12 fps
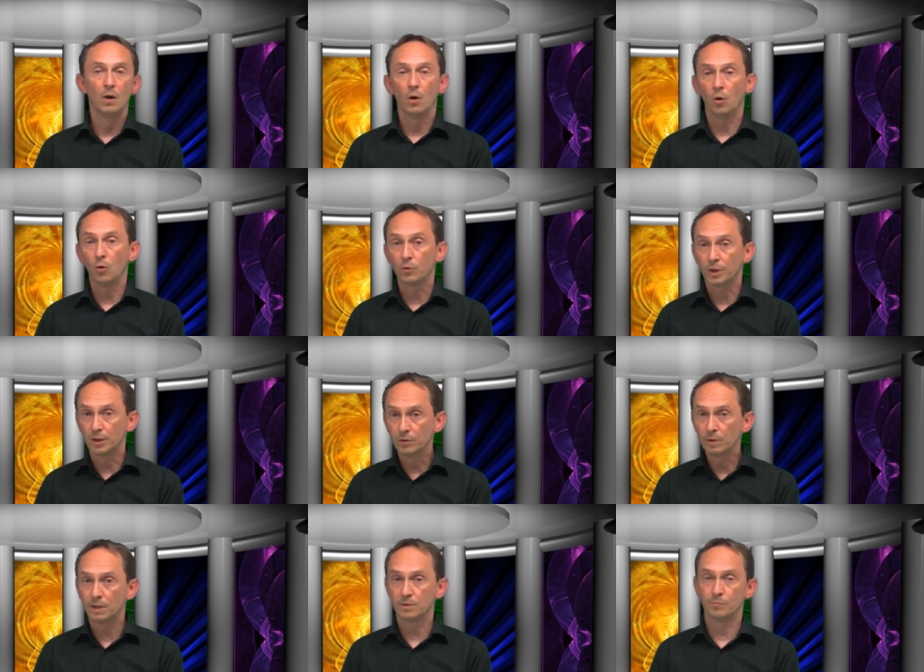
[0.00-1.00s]
All you
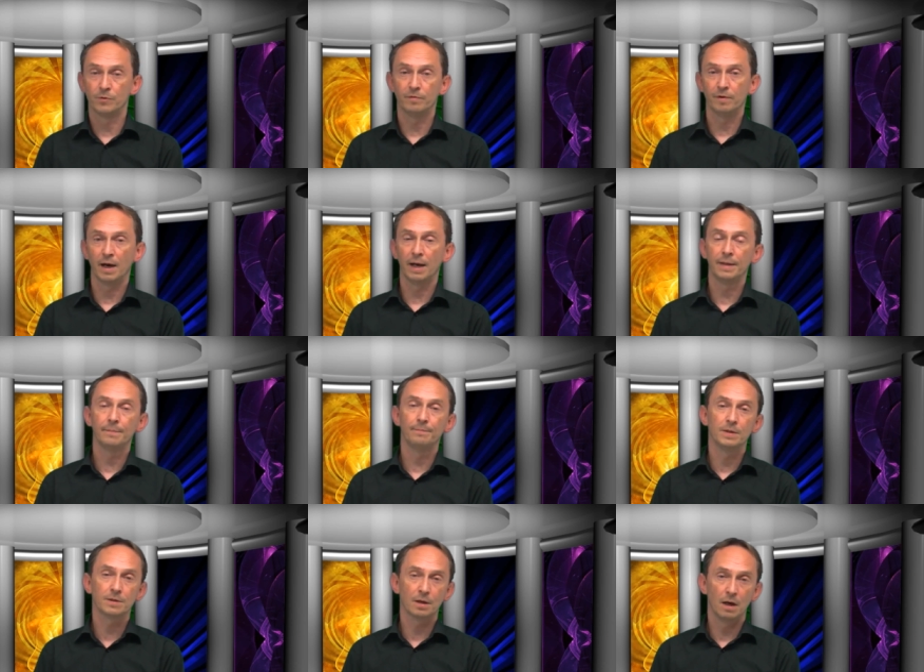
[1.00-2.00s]
need to provide
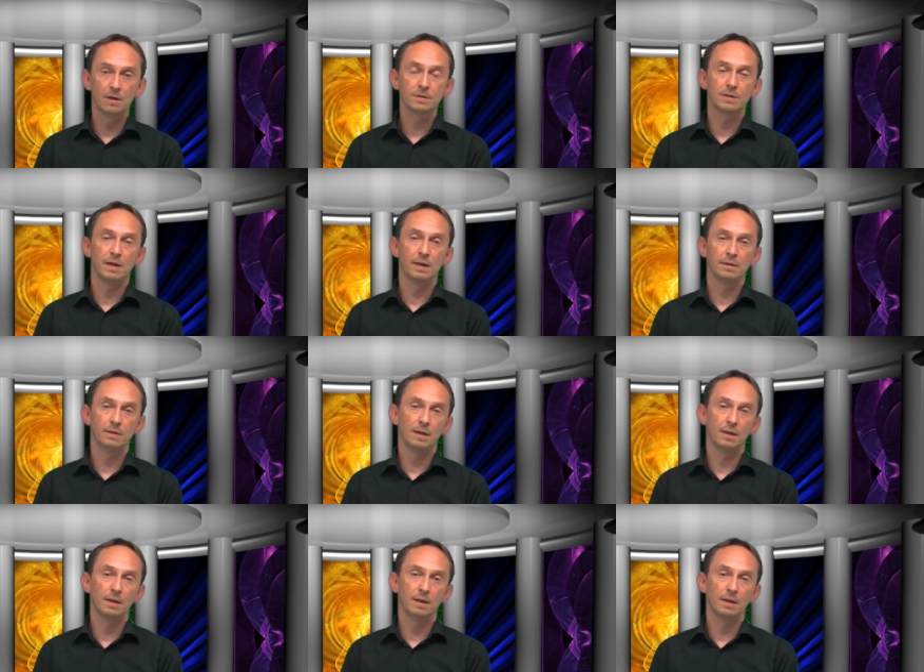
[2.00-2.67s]
is content